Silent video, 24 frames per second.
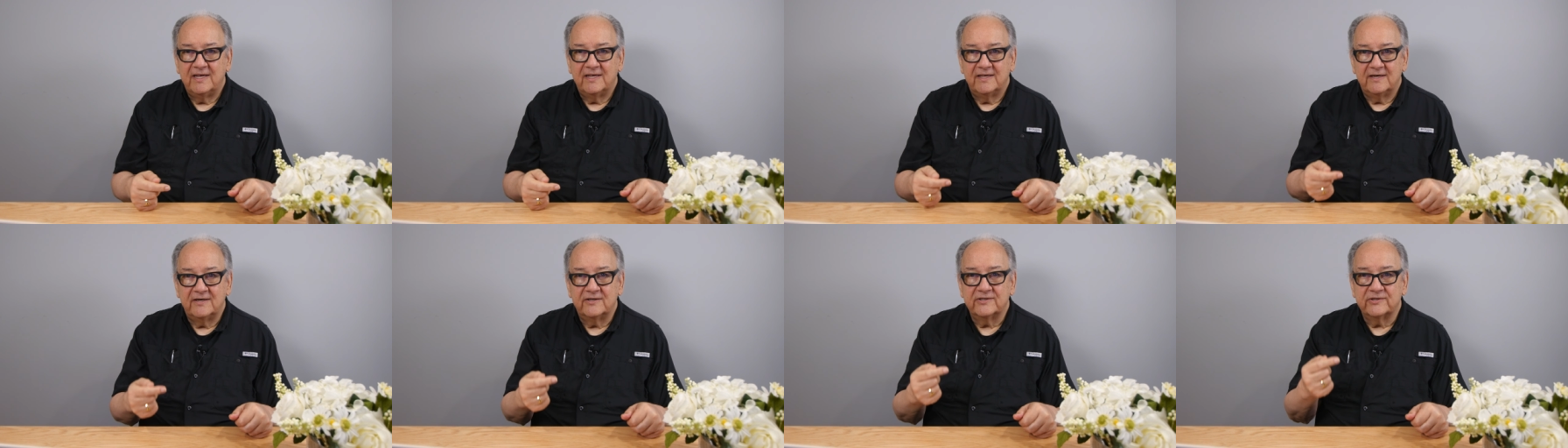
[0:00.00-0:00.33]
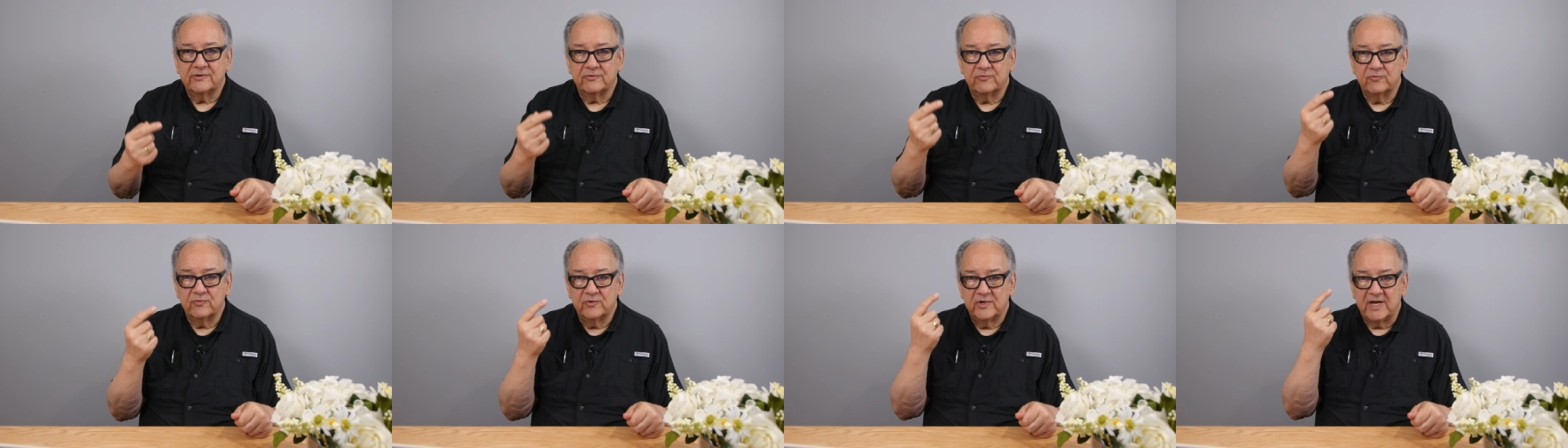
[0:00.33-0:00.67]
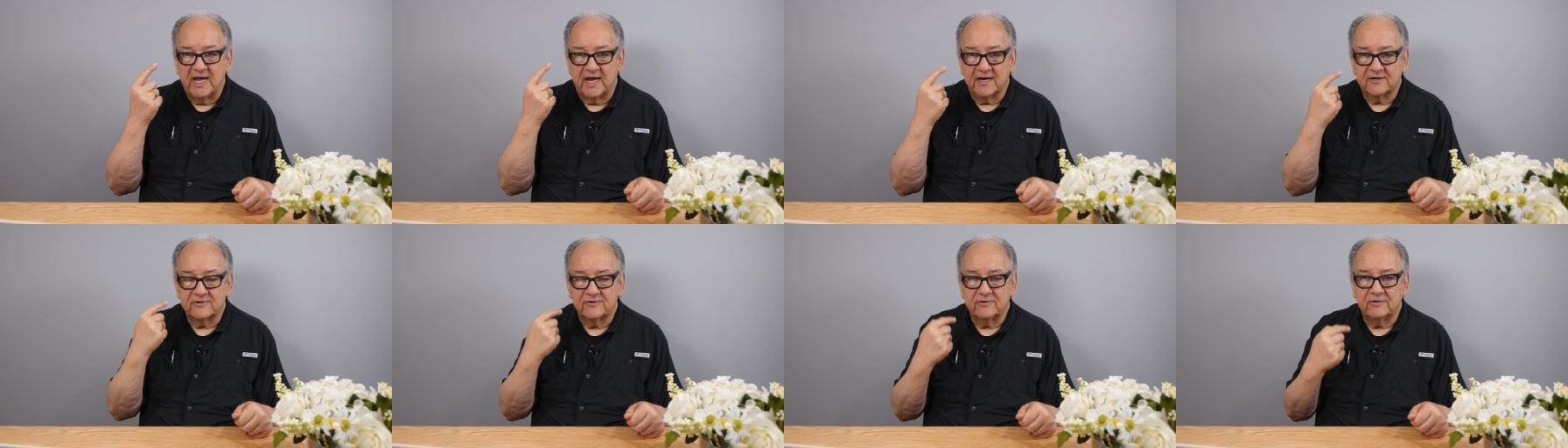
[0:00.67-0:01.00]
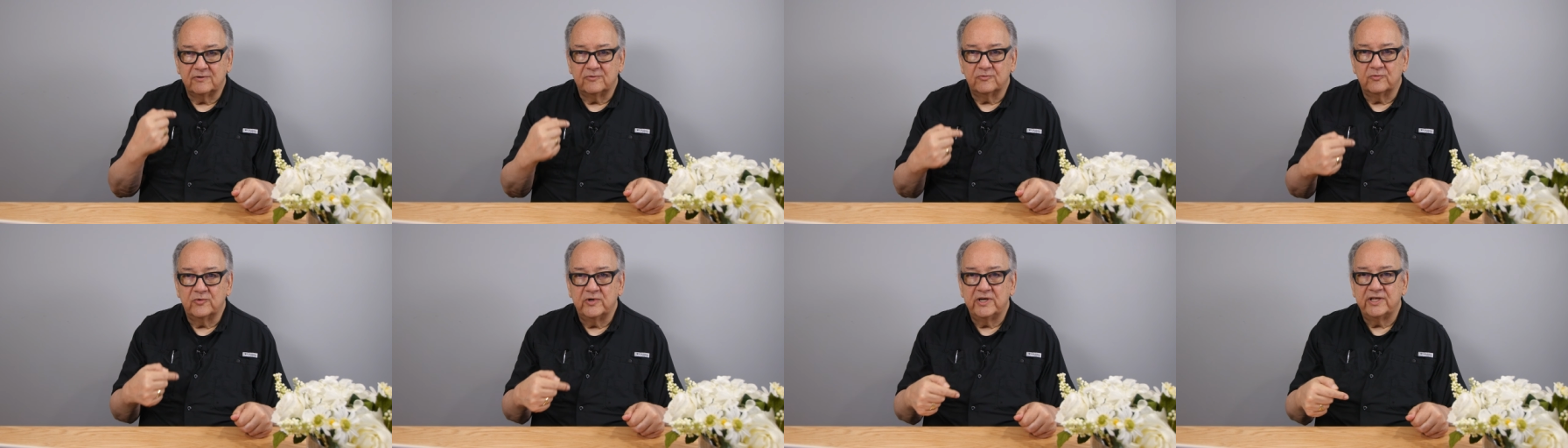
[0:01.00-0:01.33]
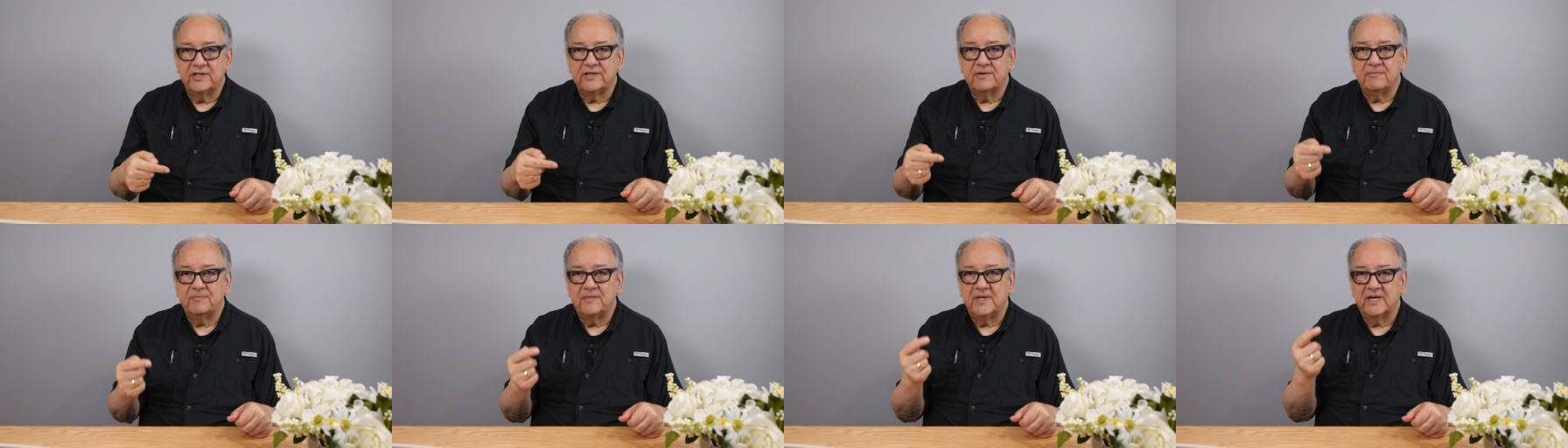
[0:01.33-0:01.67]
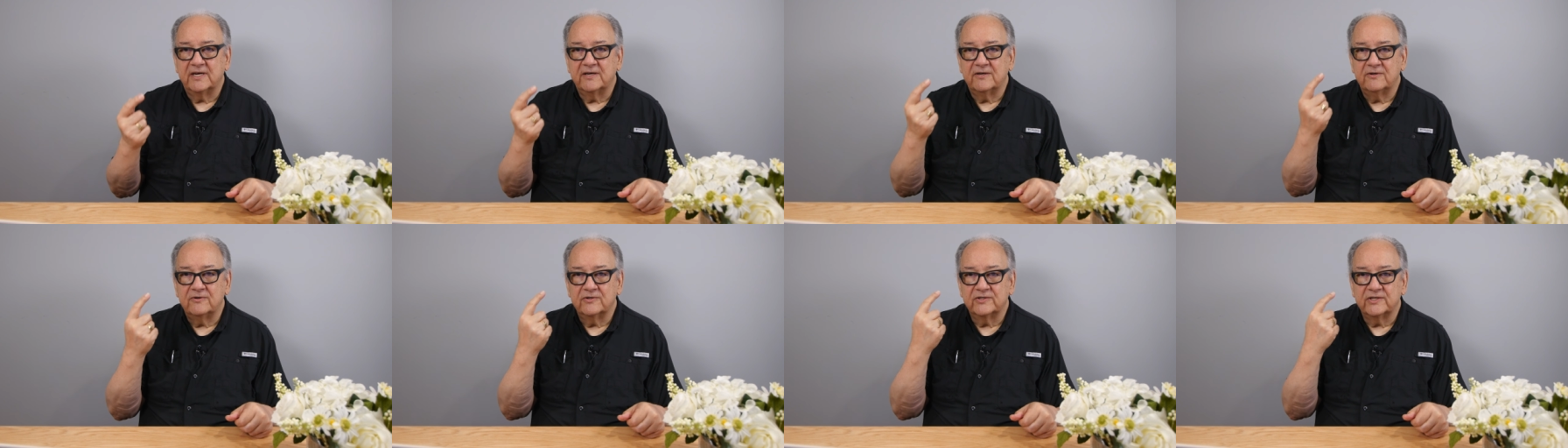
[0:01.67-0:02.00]
There's an actual rhythm
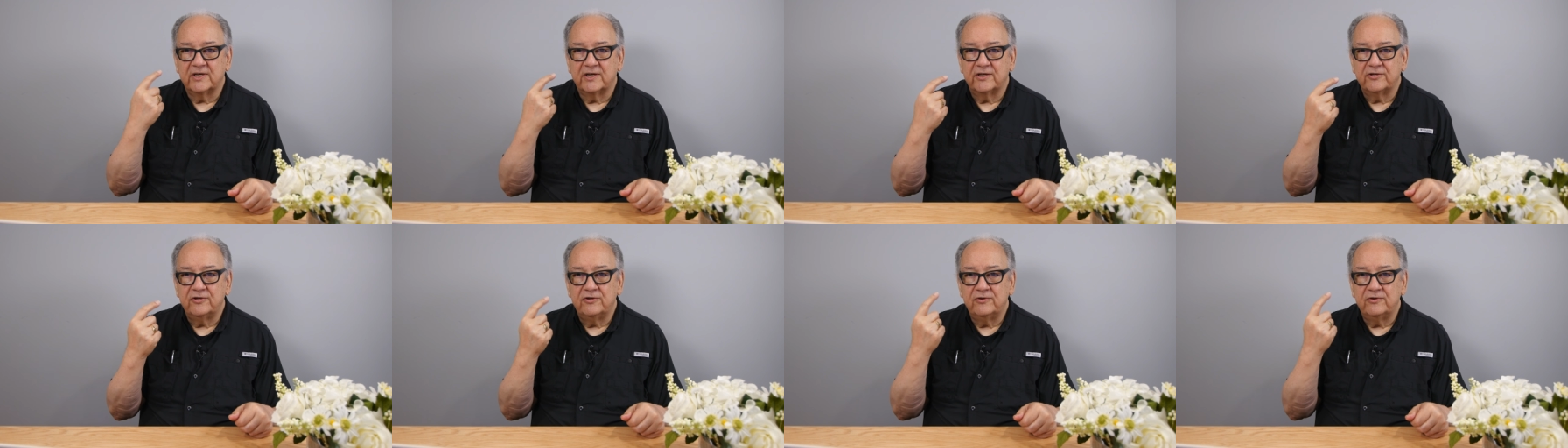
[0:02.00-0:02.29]
that goes on.